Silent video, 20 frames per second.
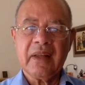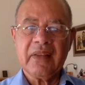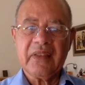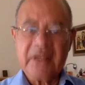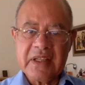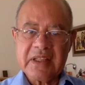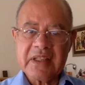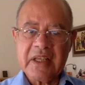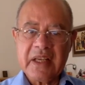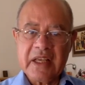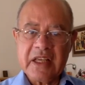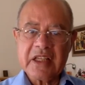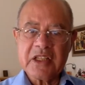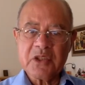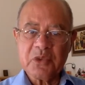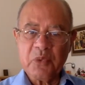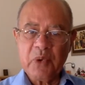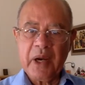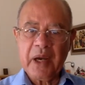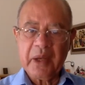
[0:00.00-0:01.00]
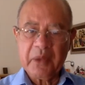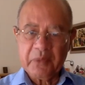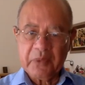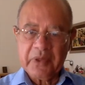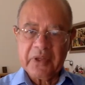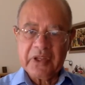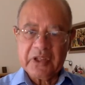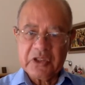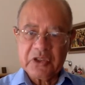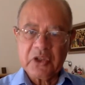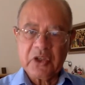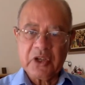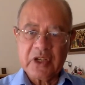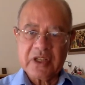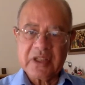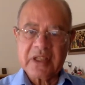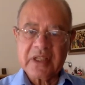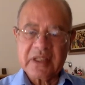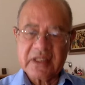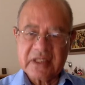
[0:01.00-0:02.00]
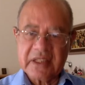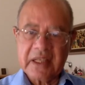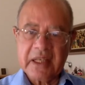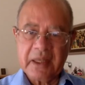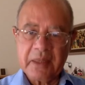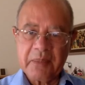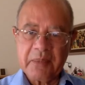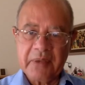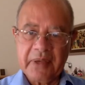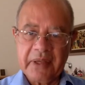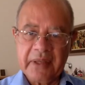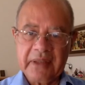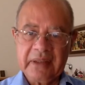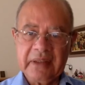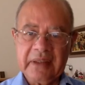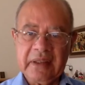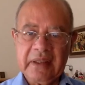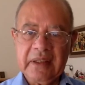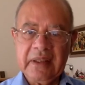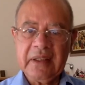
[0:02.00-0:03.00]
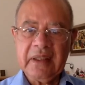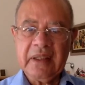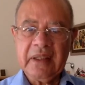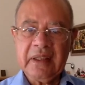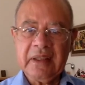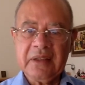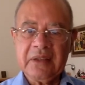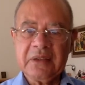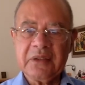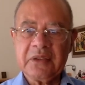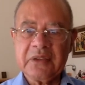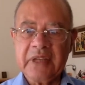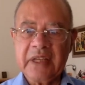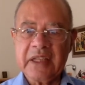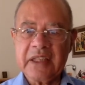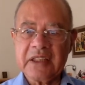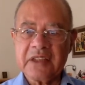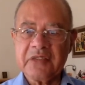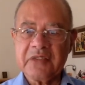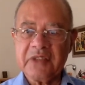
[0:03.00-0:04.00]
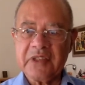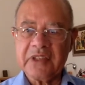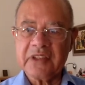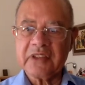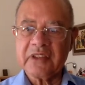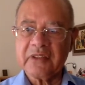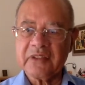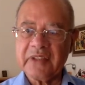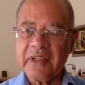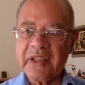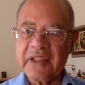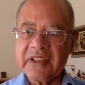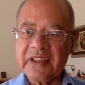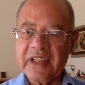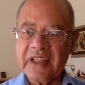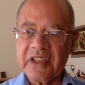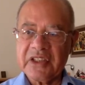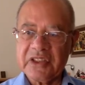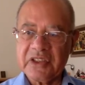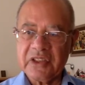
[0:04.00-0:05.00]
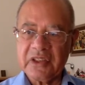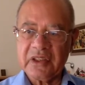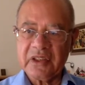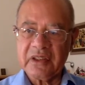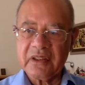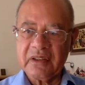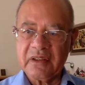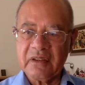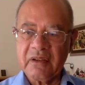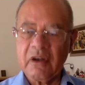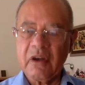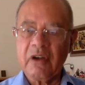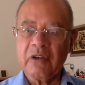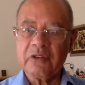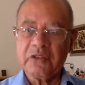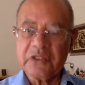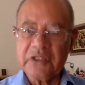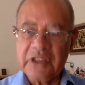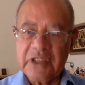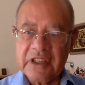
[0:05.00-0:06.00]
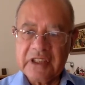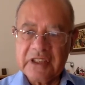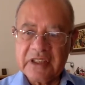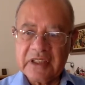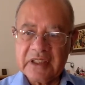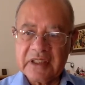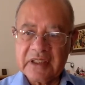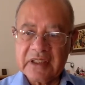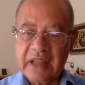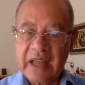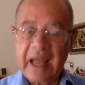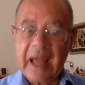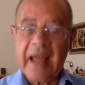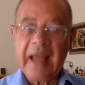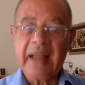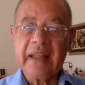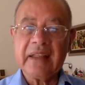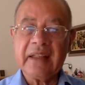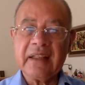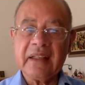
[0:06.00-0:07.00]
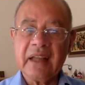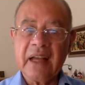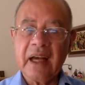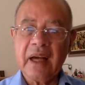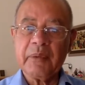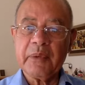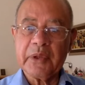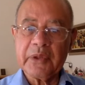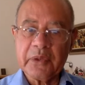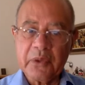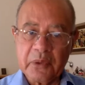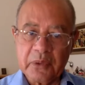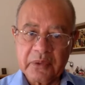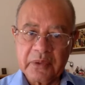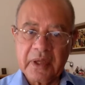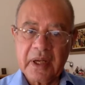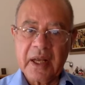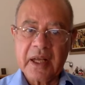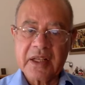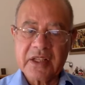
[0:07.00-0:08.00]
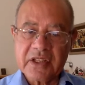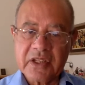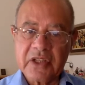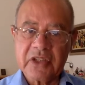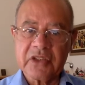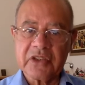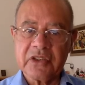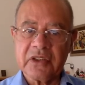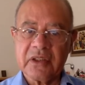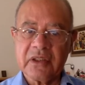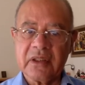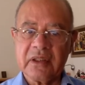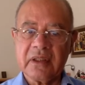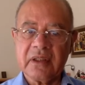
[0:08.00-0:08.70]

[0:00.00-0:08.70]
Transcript: This is why we rejoice and celebrate today's Feast of the Ascension of Jesus and our own Ascension.